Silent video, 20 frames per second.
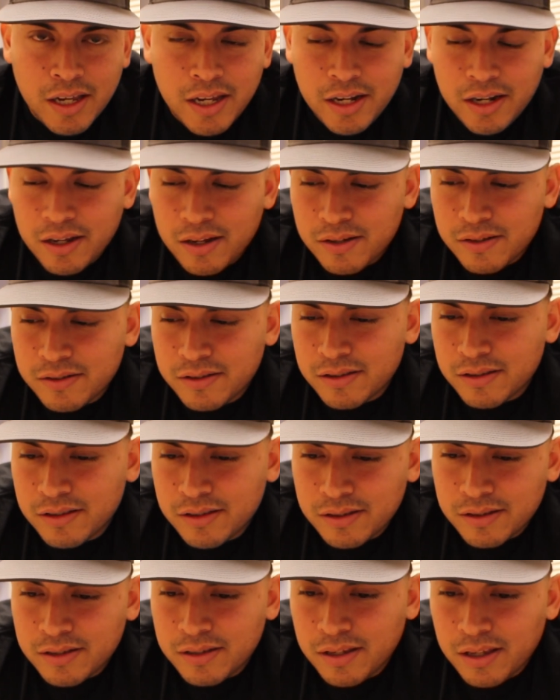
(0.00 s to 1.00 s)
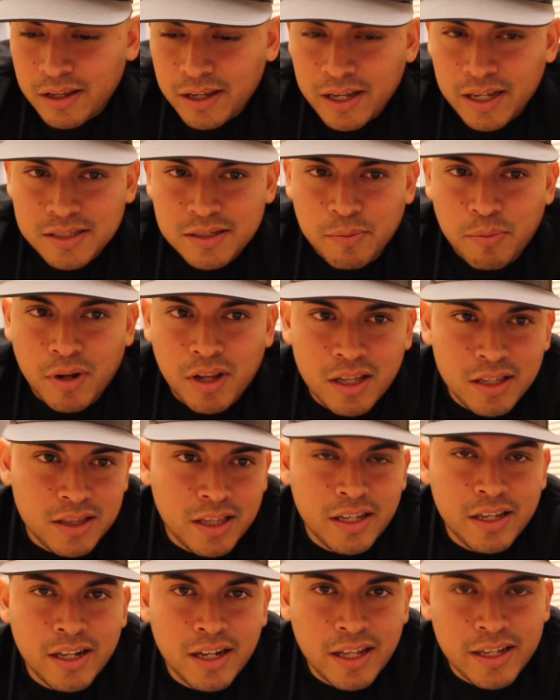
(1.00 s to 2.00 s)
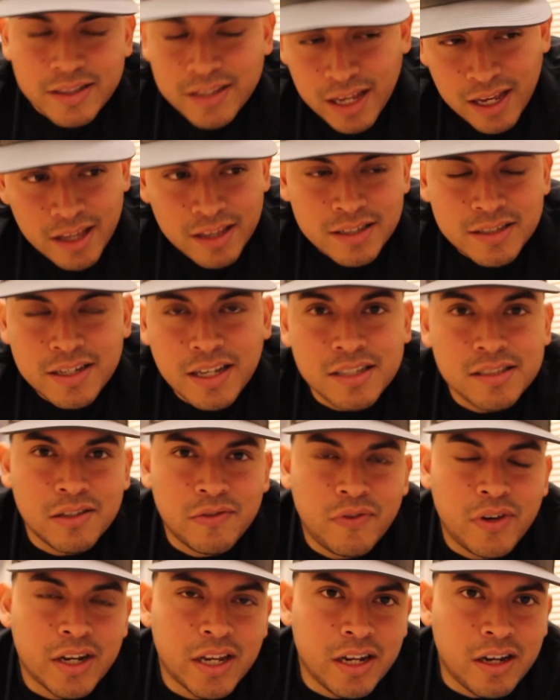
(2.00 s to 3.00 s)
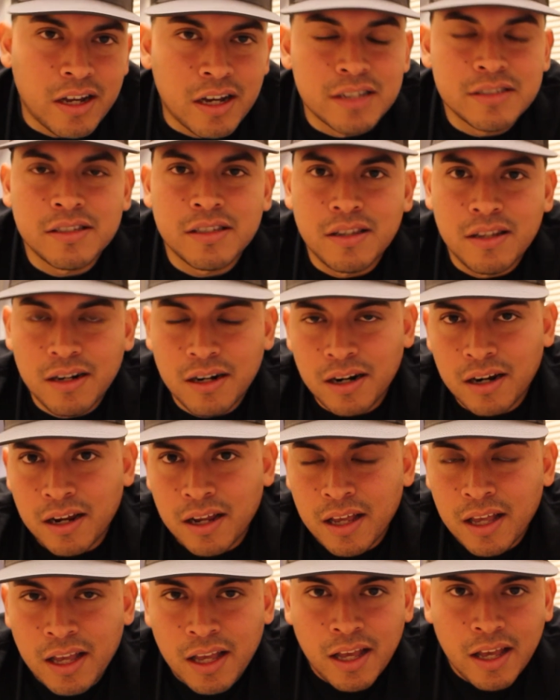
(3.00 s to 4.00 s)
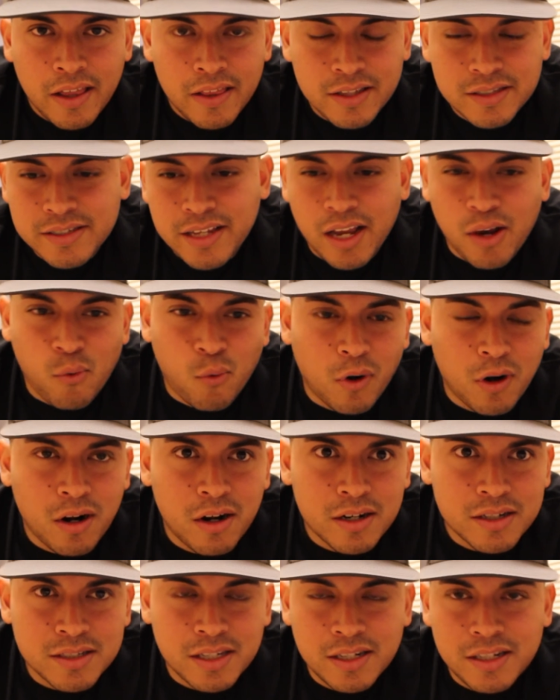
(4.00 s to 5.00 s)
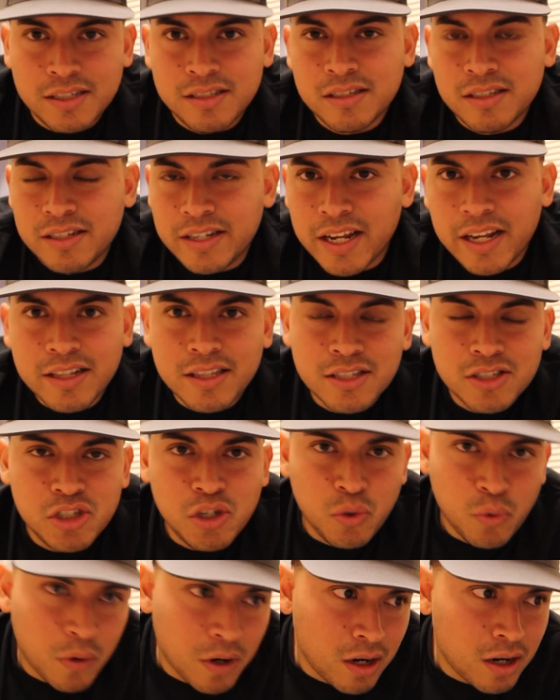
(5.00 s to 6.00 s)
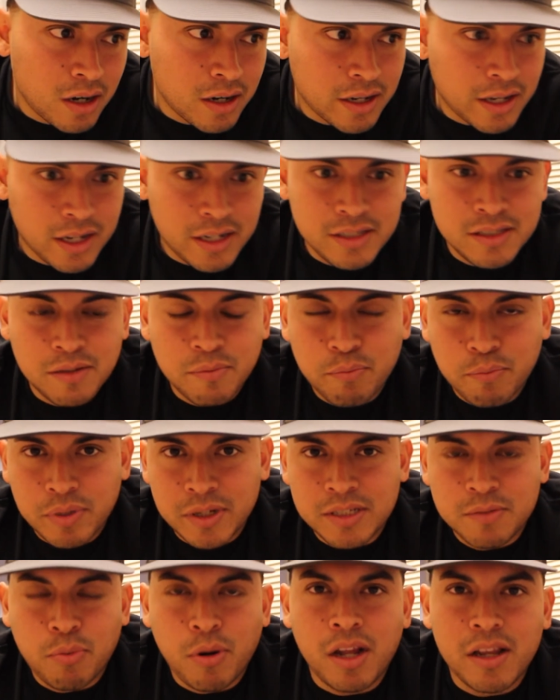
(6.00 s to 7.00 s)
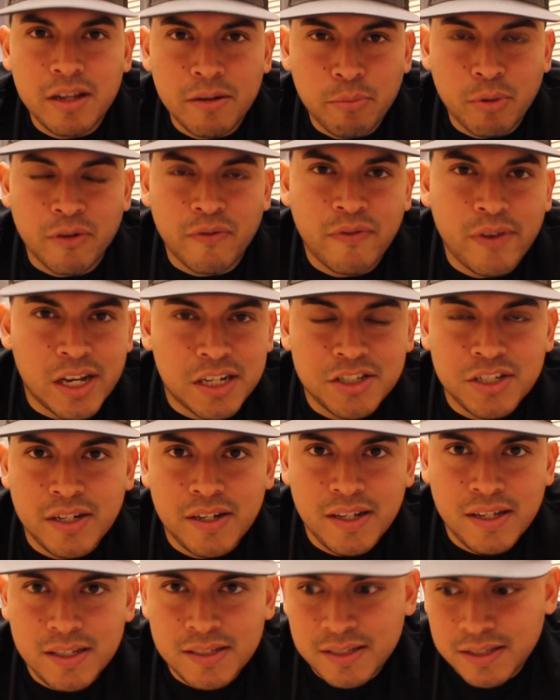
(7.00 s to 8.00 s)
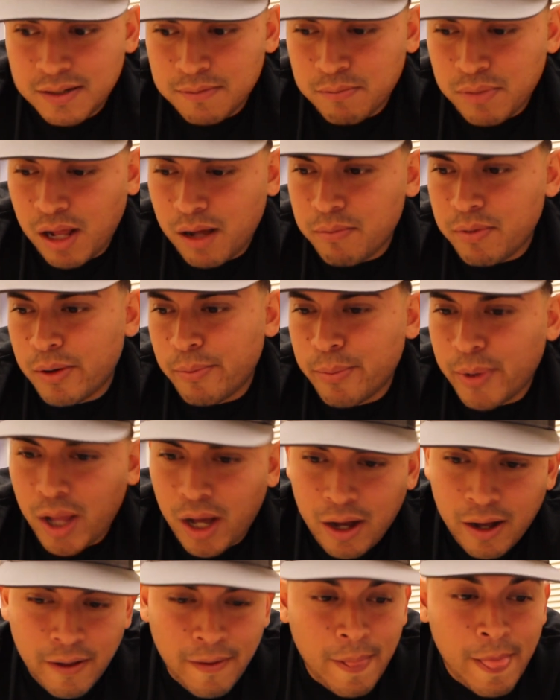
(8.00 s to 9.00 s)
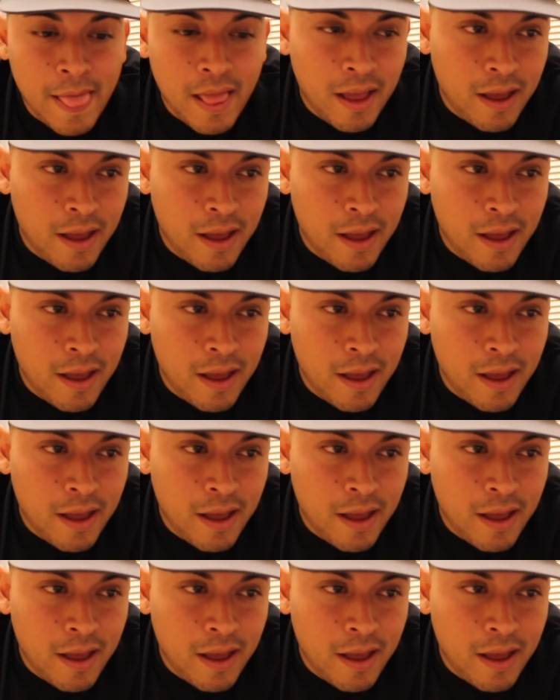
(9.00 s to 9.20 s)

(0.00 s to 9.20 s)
You know, you guys are probably thinking like, damn, this guy's a fucking hustler. This guy works, and he's addicted to work, and he's a, he's probably a perfectionist, and blah blah blah.